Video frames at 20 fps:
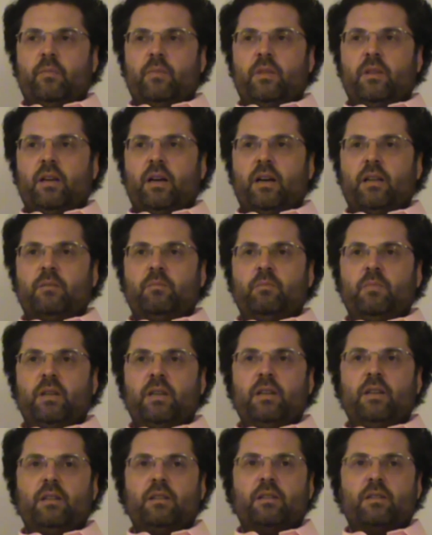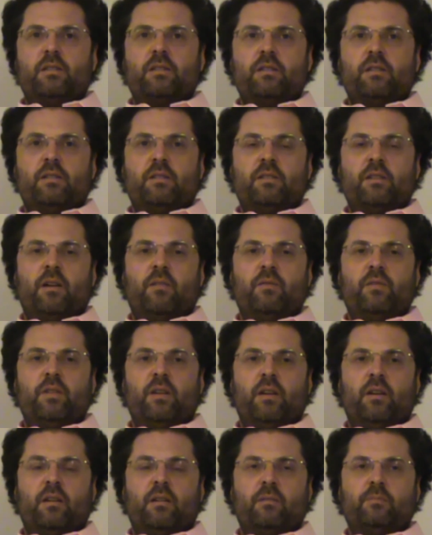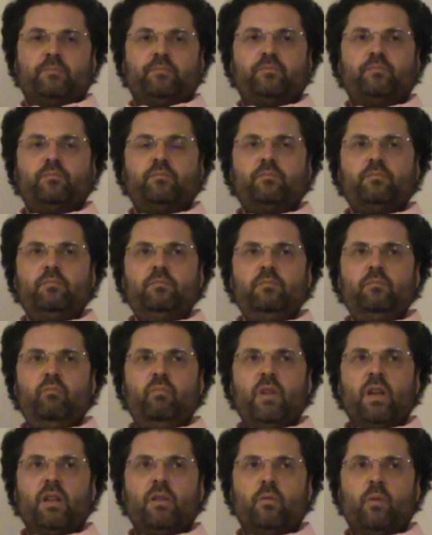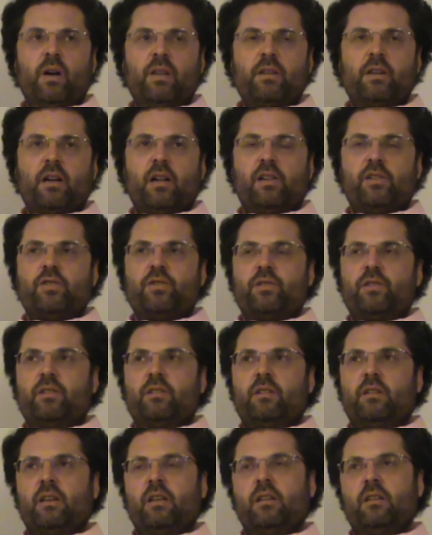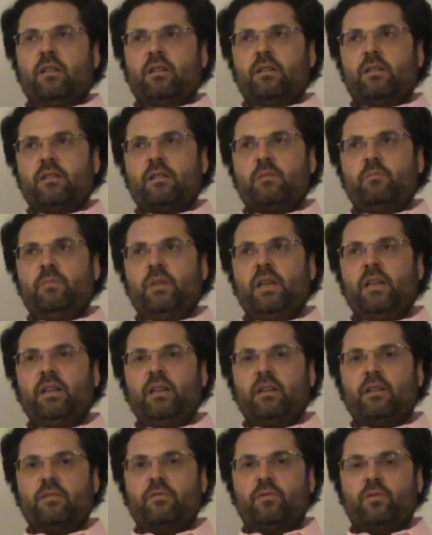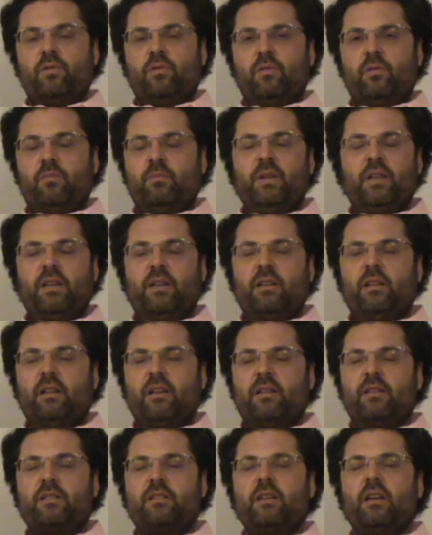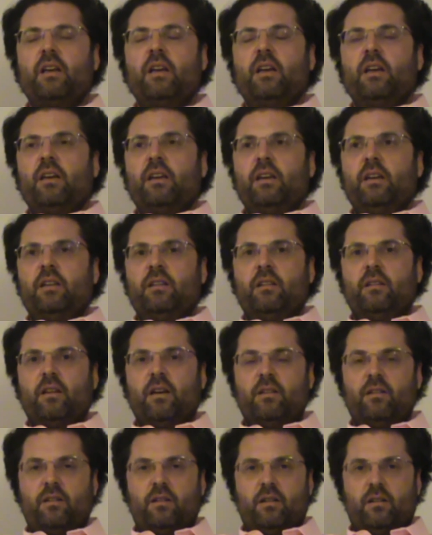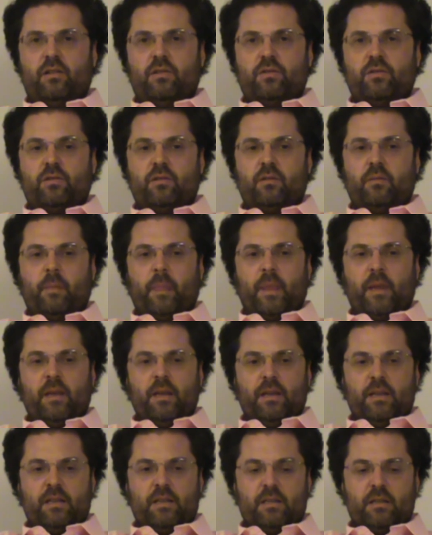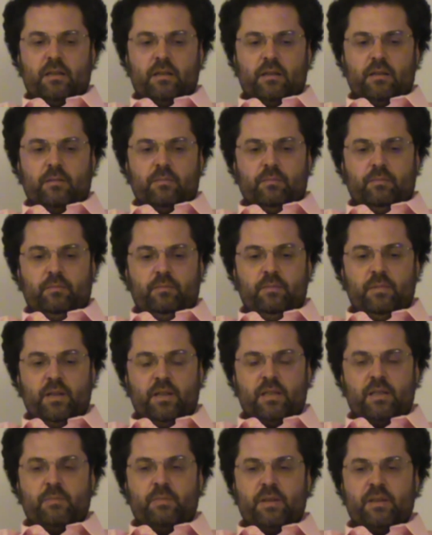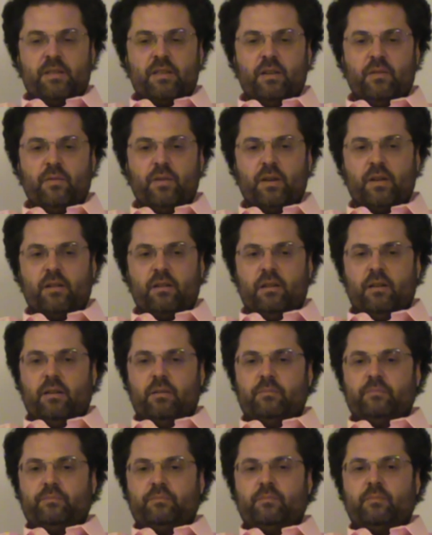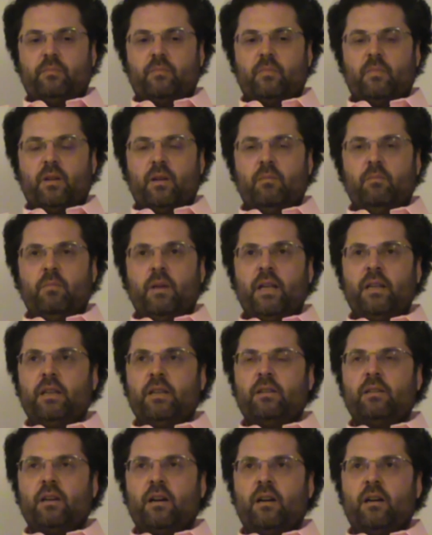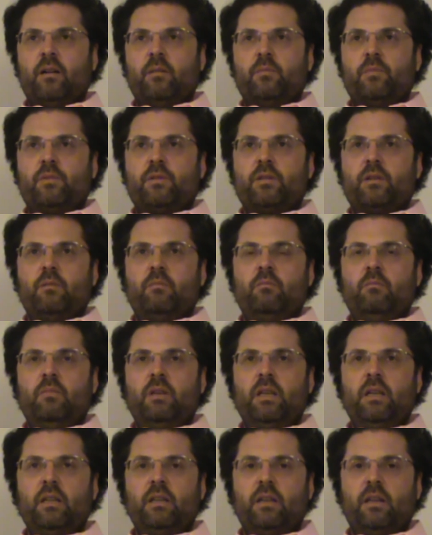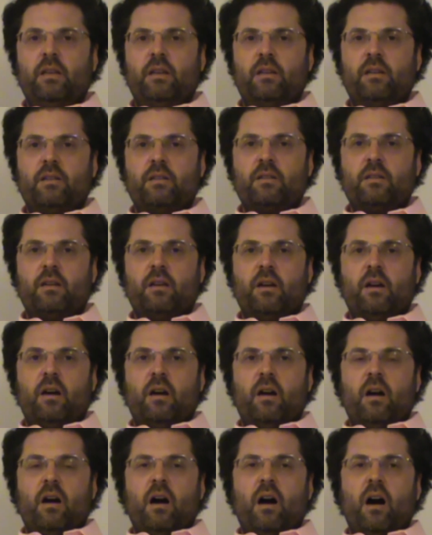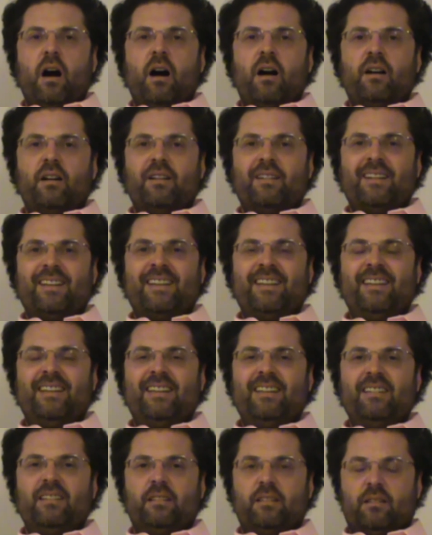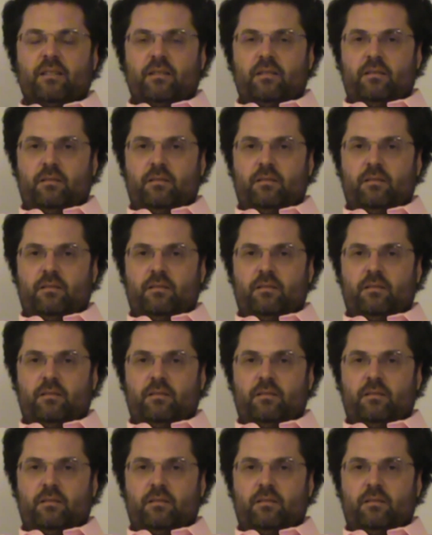that means something in one culture and is meaningless in another culture. Specifically, many times meanings are hidden